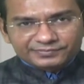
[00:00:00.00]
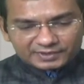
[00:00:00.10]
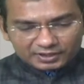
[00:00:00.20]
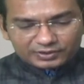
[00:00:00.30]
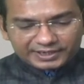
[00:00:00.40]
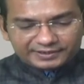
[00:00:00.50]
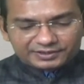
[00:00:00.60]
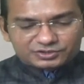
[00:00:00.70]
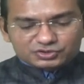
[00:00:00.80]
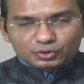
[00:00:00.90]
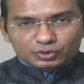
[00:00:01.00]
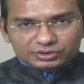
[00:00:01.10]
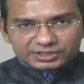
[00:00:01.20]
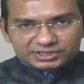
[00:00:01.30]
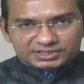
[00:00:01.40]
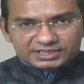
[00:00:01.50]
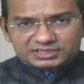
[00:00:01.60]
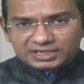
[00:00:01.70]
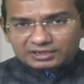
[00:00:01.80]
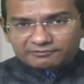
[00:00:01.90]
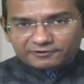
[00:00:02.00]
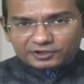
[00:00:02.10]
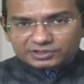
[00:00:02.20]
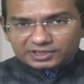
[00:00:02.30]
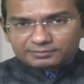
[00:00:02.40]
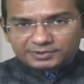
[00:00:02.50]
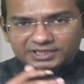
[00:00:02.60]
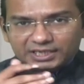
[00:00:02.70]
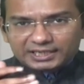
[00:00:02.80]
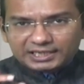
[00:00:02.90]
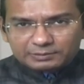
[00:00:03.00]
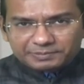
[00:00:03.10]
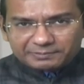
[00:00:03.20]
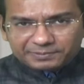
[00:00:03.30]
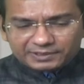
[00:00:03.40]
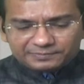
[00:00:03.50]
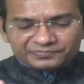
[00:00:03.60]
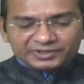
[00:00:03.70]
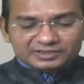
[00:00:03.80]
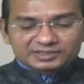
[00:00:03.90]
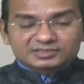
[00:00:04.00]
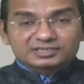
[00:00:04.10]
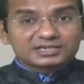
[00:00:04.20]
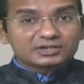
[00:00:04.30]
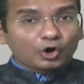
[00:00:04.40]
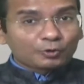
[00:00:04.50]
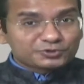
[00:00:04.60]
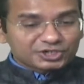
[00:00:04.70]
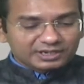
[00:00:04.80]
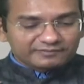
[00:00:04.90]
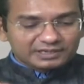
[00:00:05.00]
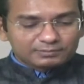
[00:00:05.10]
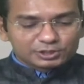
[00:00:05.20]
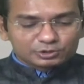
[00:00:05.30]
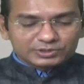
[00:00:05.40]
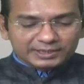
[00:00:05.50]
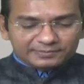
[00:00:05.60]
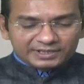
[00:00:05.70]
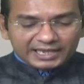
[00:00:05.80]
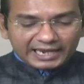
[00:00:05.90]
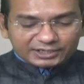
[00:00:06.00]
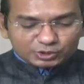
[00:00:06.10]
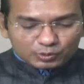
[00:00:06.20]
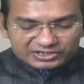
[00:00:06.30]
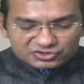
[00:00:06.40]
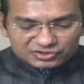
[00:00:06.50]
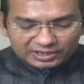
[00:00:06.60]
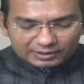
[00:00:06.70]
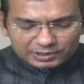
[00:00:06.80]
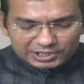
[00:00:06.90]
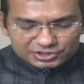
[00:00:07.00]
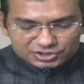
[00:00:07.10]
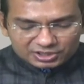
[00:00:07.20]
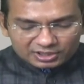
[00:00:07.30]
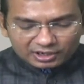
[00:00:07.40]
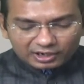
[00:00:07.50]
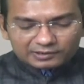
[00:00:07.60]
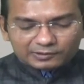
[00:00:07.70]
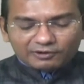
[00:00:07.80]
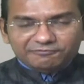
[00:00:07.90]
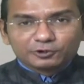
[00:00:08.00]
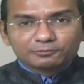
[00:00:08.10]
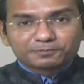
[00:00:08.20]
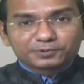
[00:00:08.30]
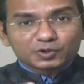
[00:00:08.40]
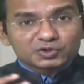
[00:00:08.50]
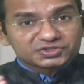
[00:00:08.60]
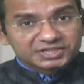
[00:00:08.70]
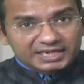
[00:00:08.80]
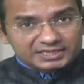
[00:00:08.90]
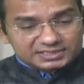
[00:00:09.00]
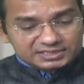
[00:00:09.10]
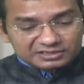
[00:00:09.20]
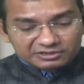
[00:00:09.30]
Okay, so this is for terminally ill people. This is an option available to them, and to establish a lawful process